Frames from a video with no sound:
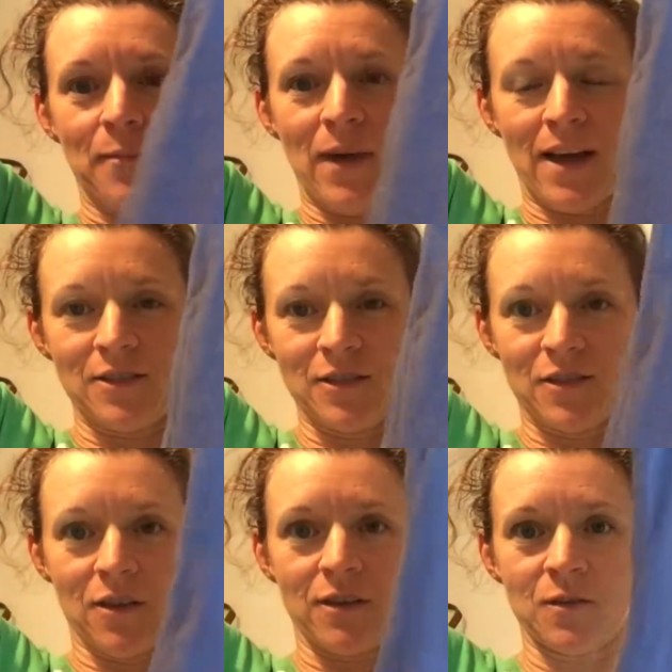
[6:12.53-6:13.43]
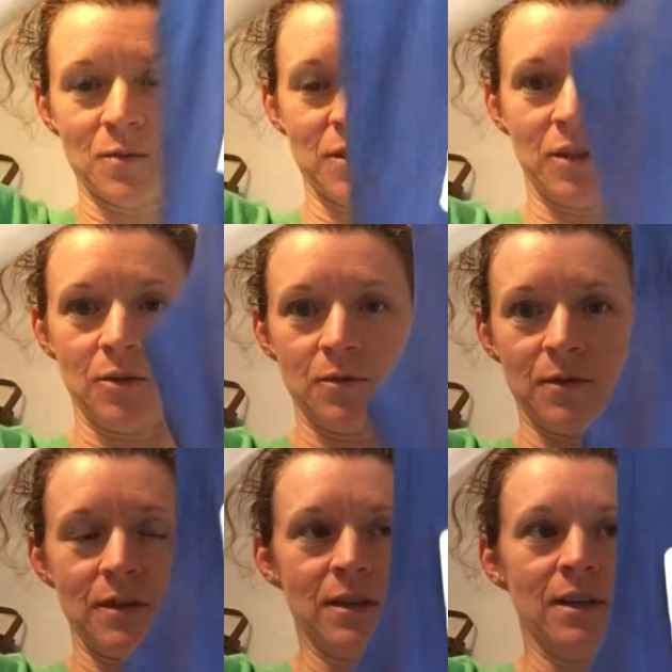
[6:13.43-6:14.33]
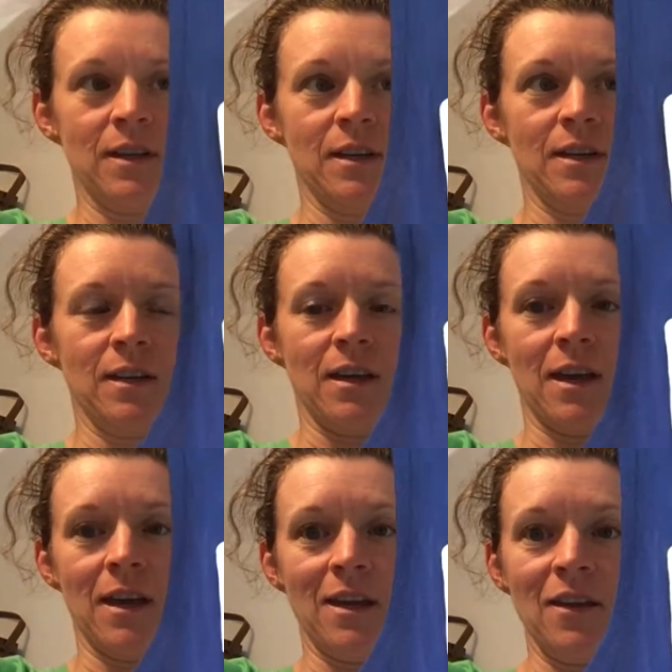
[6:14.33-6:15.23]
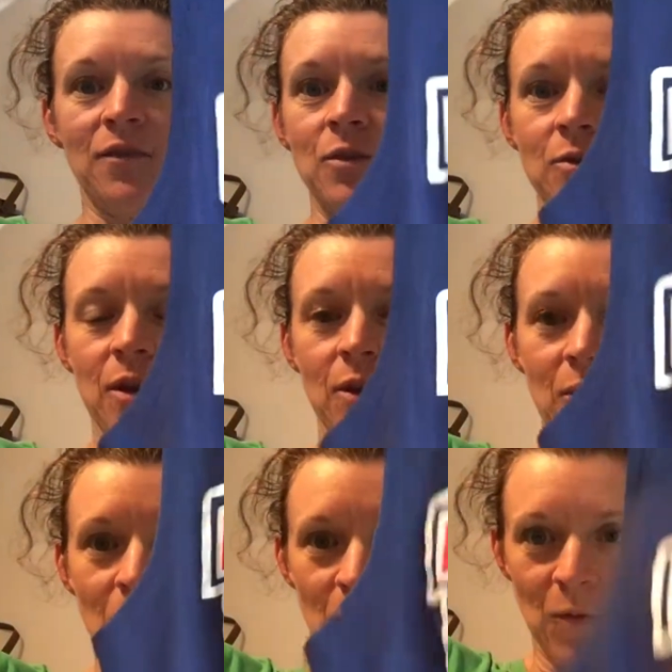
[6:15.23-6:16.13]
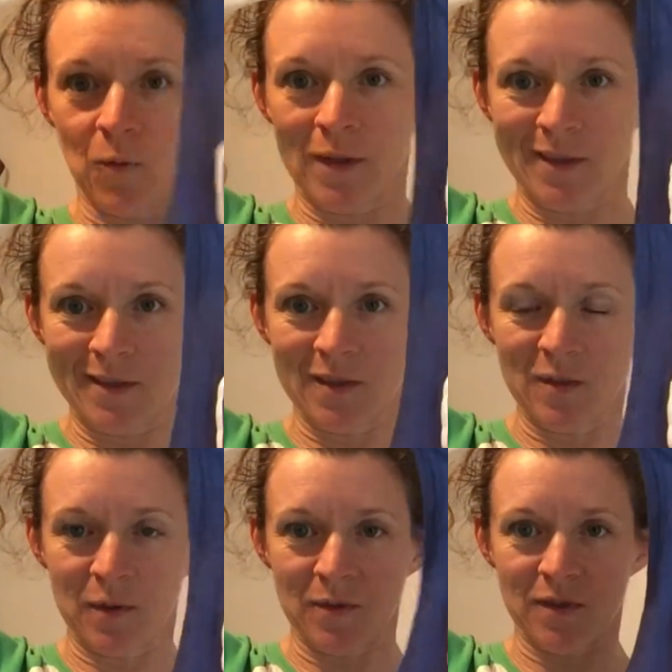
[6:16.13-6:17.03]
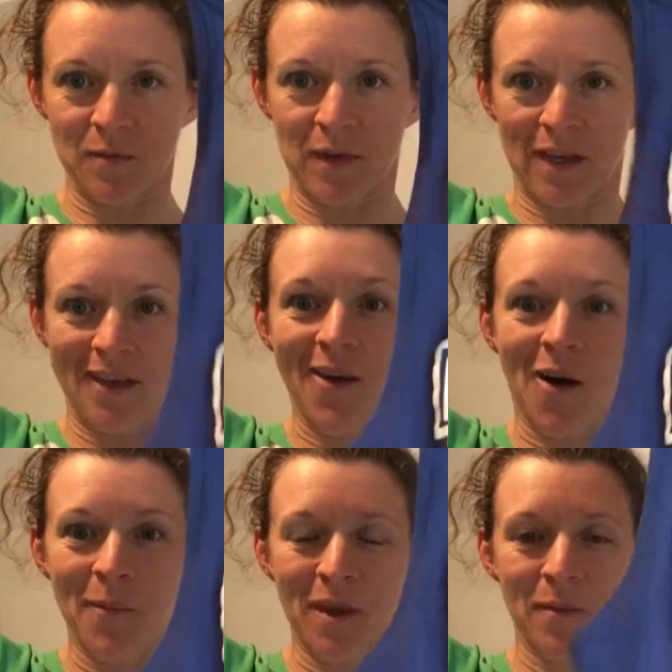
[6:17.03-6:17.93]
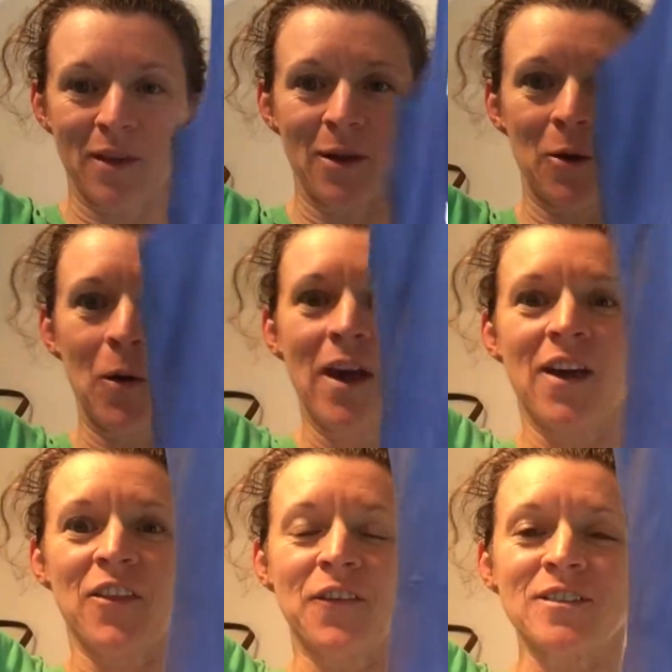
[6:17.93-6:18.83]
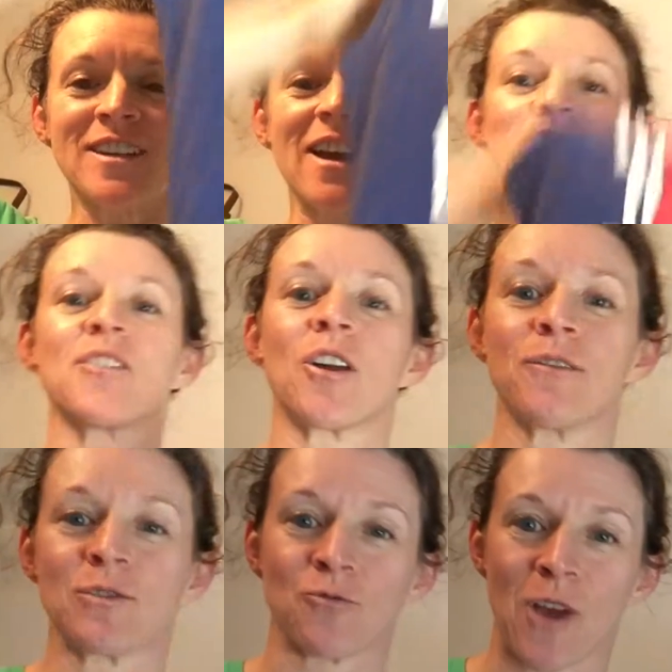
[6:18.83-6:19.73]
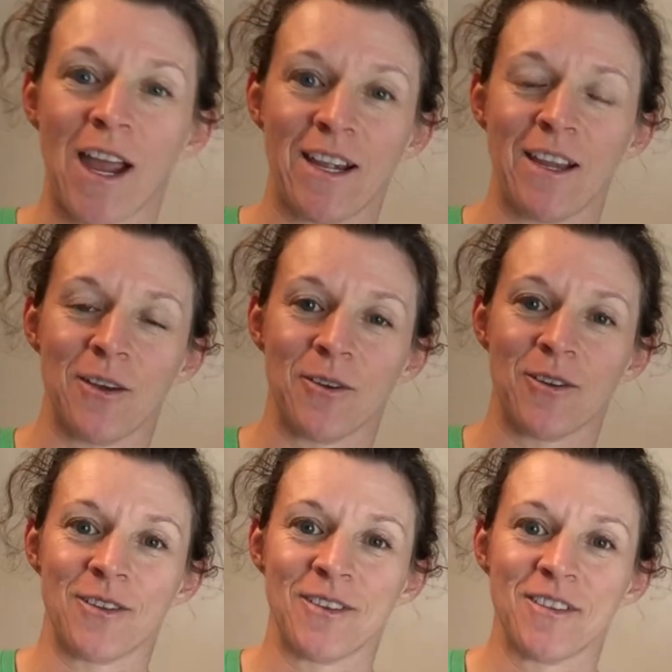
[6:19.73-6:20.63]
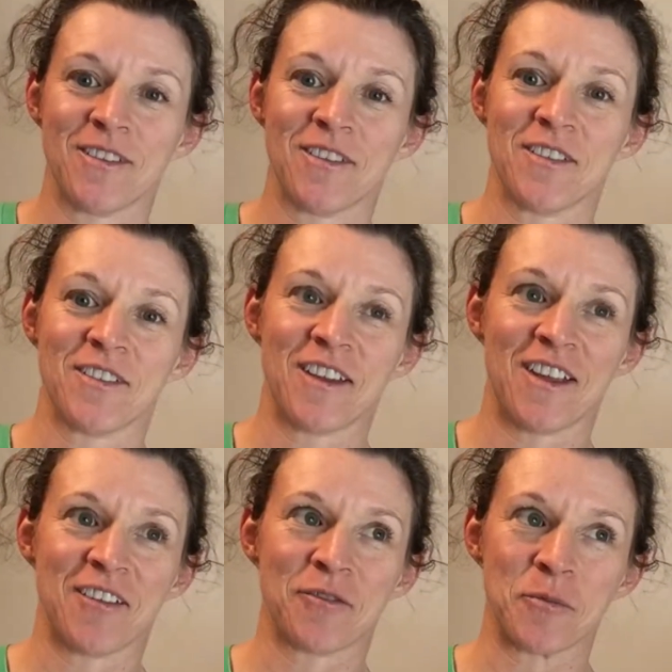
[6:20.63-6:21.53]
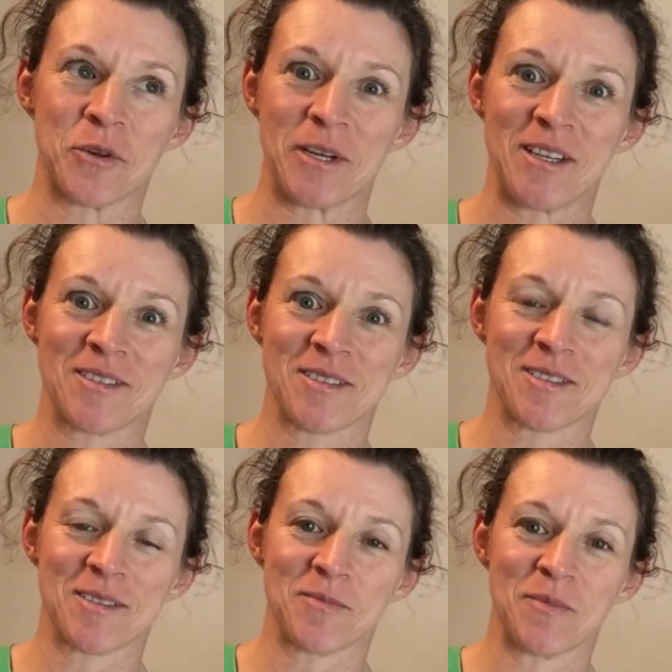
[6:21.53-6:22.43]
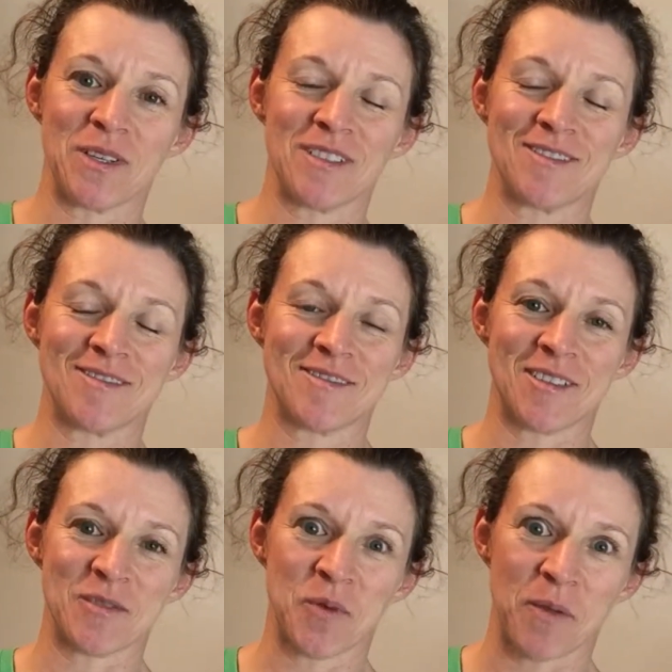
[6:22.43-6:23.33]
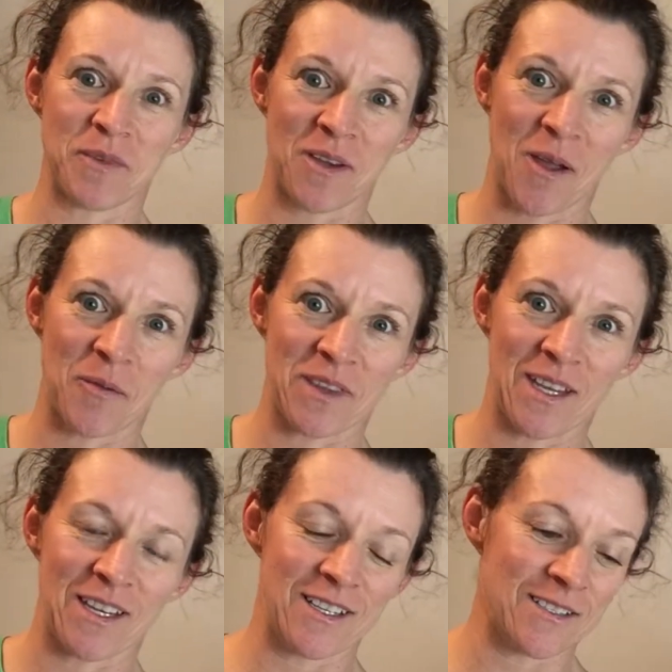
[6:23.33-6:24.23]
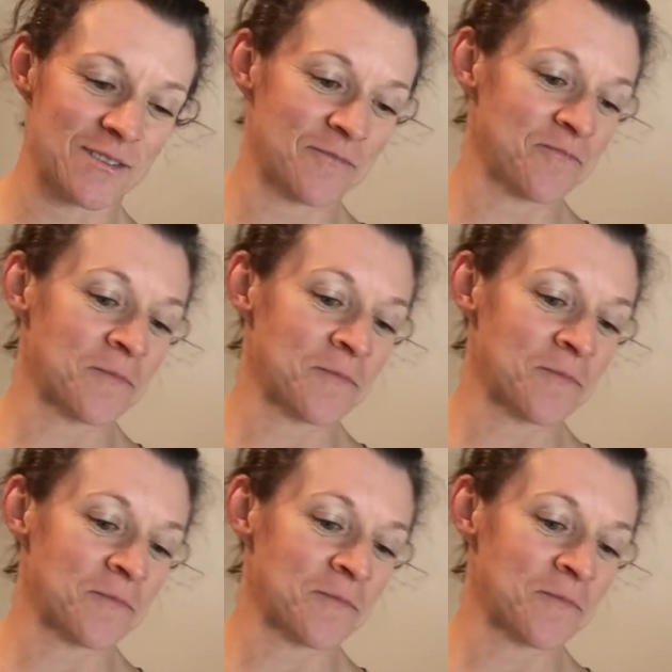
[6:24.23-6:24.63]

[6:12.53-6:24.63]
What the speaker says: I just thought this was cute. And if you know what this is supposed to be, comment below. The first thing I thought of was Rydell, like from Greece, but that's probably not what that is.